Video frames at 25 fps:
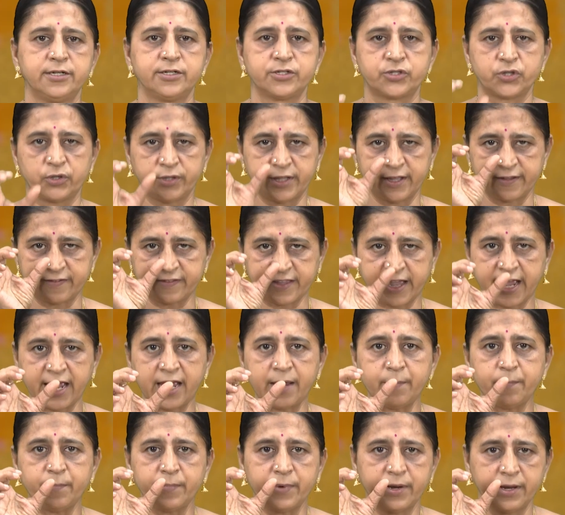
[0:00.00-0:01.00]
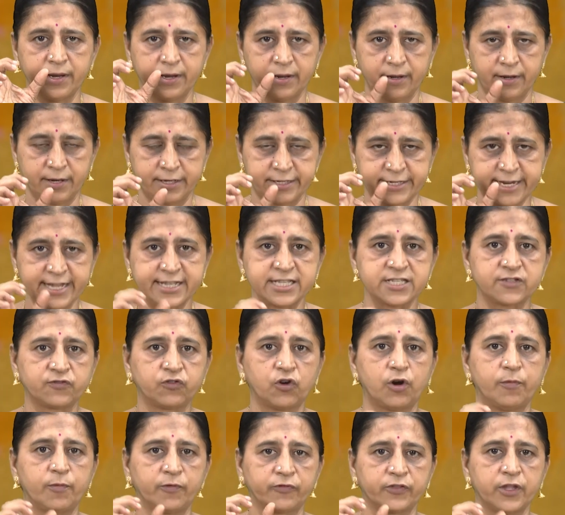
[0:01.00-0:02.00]
So the same tense
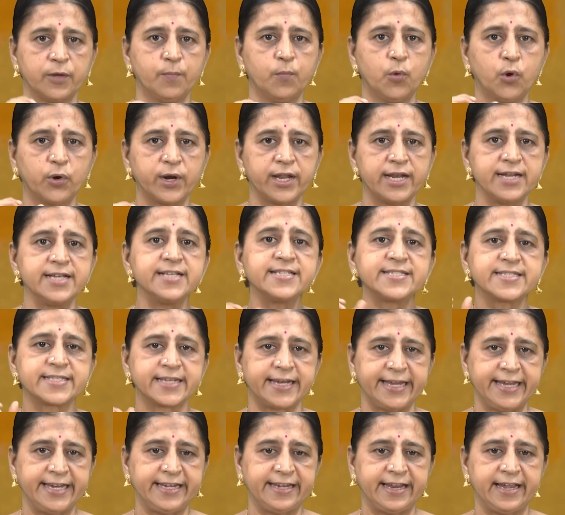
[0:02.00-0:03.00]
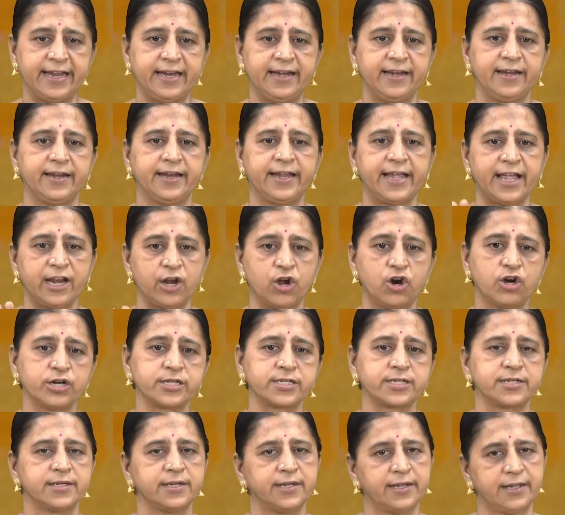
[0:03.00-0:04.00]
form of the modal is retained.
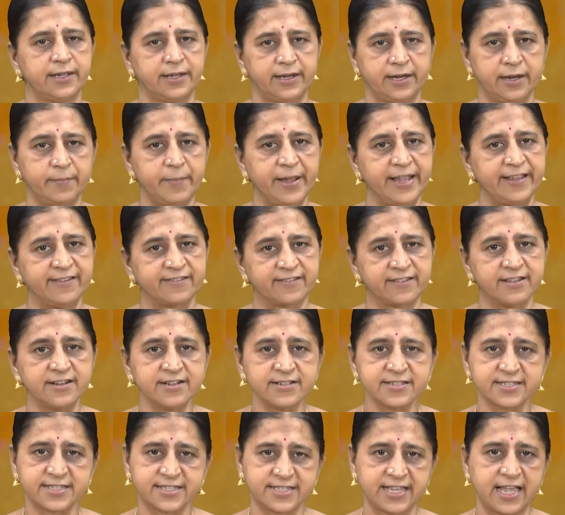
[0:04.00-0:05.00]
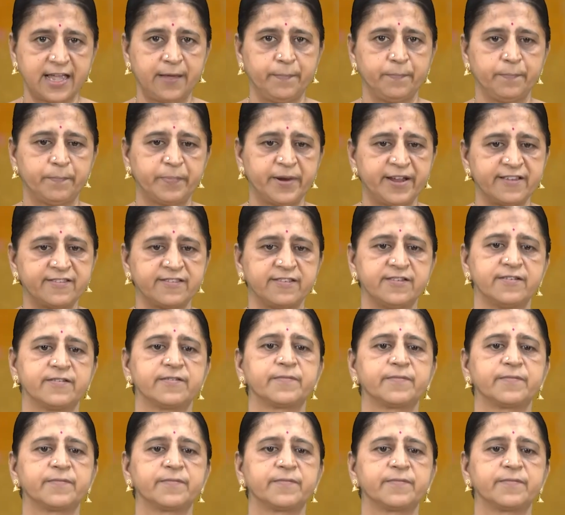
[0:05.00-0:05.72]
Cannot remains the same, present.